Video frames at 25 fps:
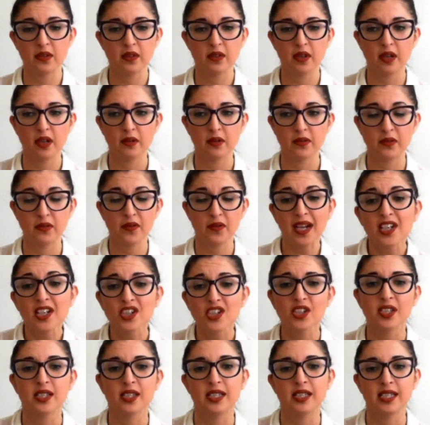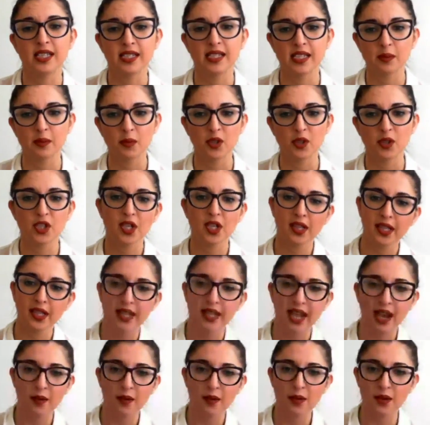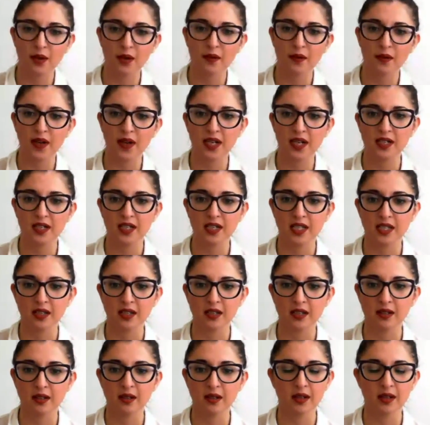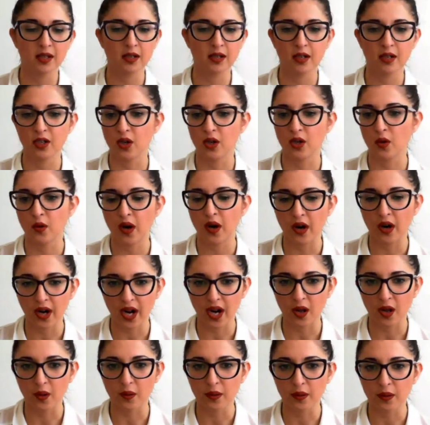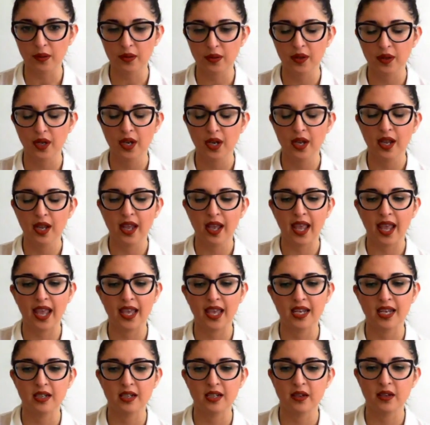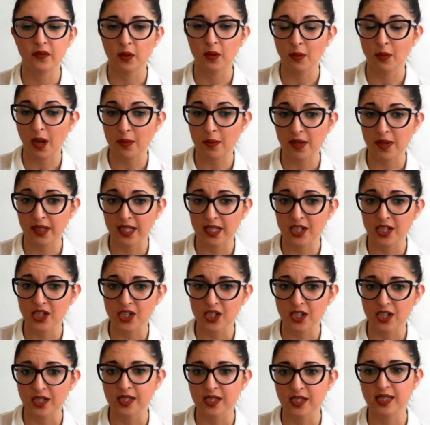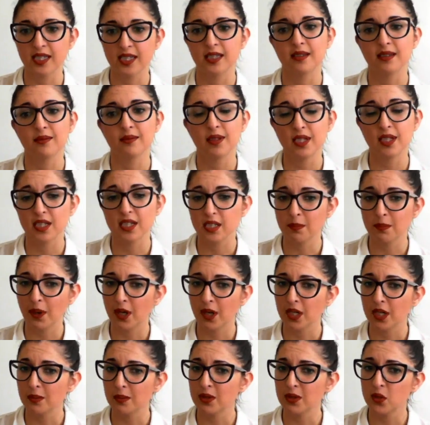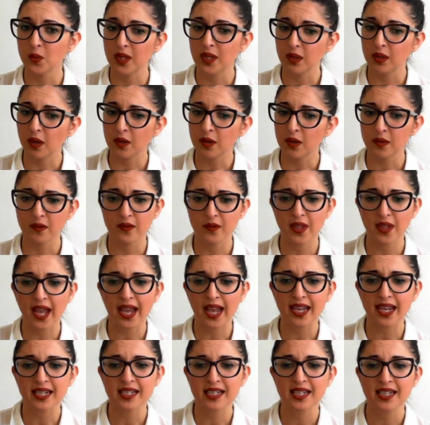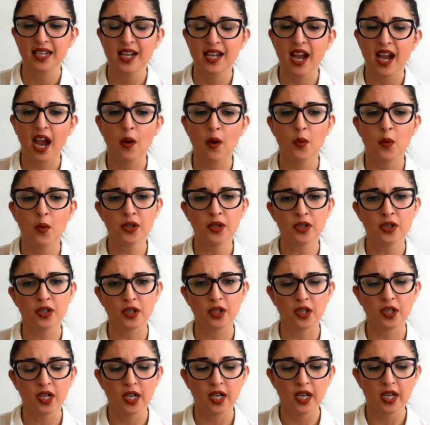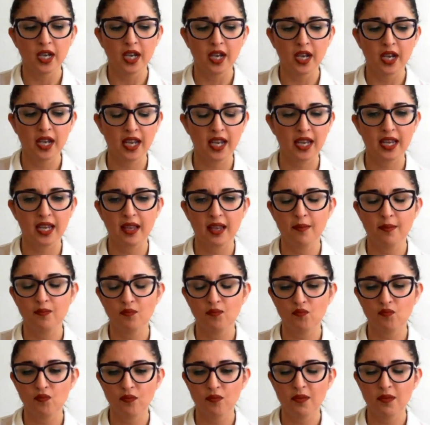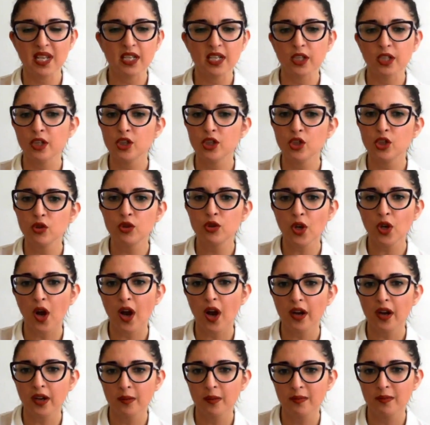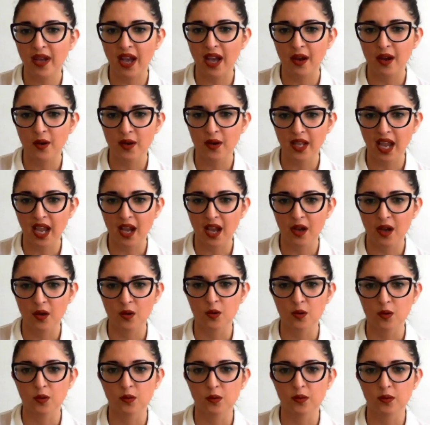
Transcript: infectious diseases, particularly how they're affecting our health and different populations and the disparity between all of that. I wonder, Meena, could you talk about how